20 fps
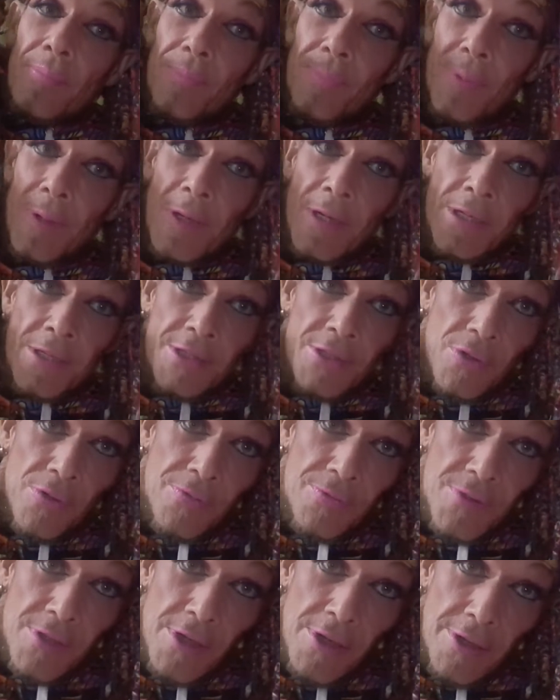But in a
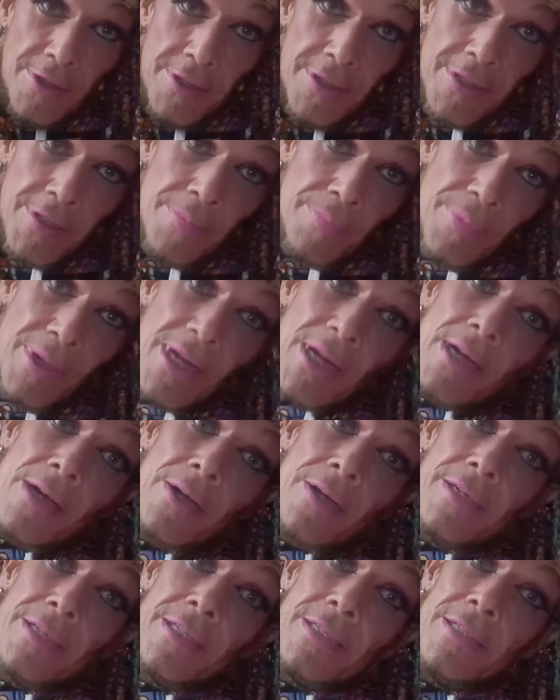softer light and a better
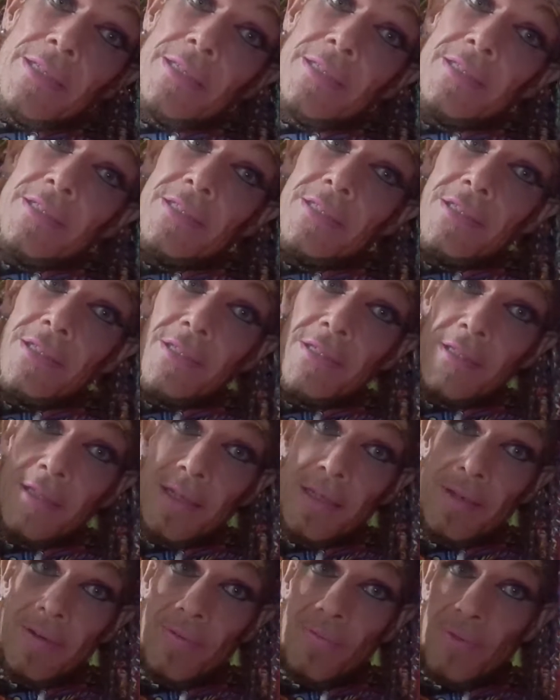light, it's just,
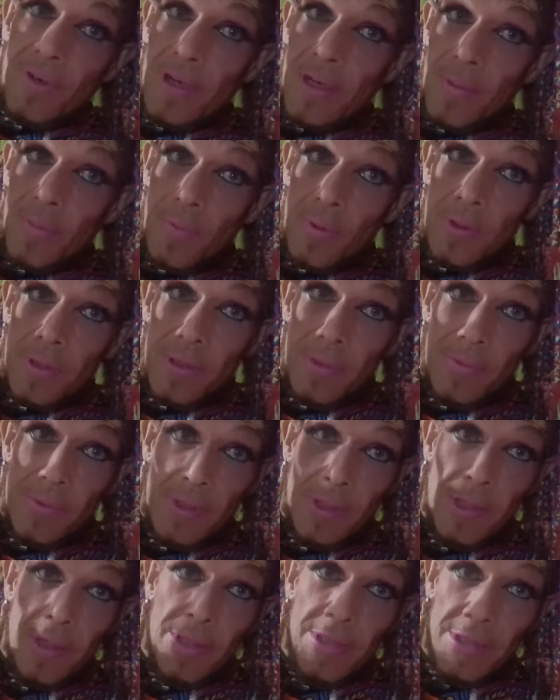it really was. It
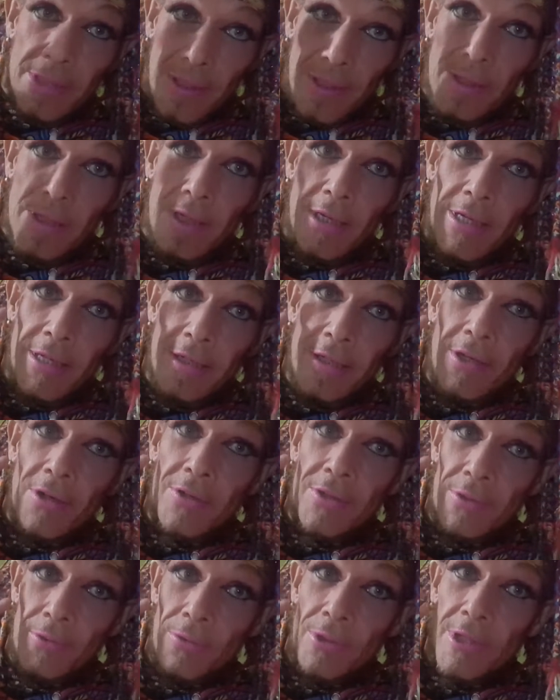was like suddenly I
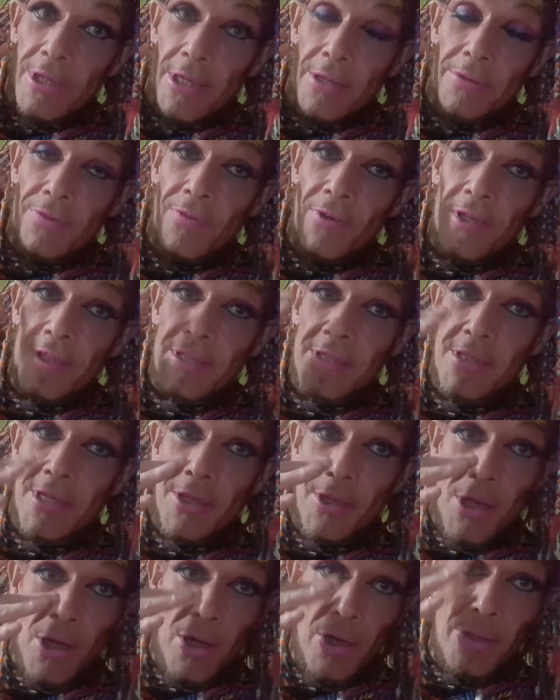saw the girl's face and
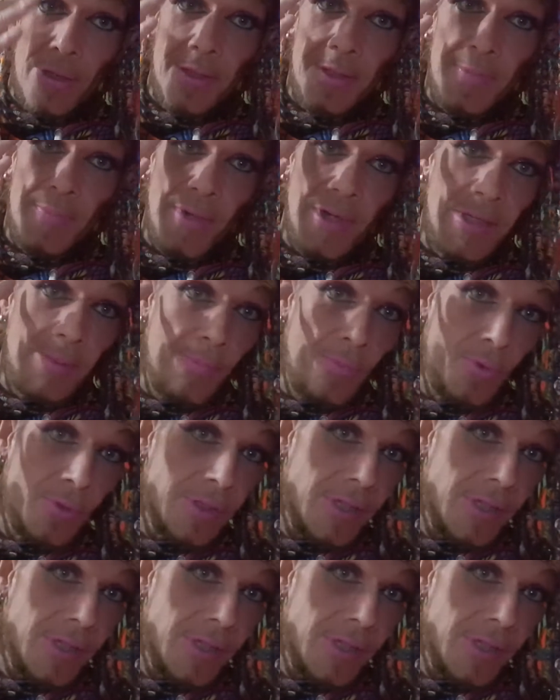then the eyes made more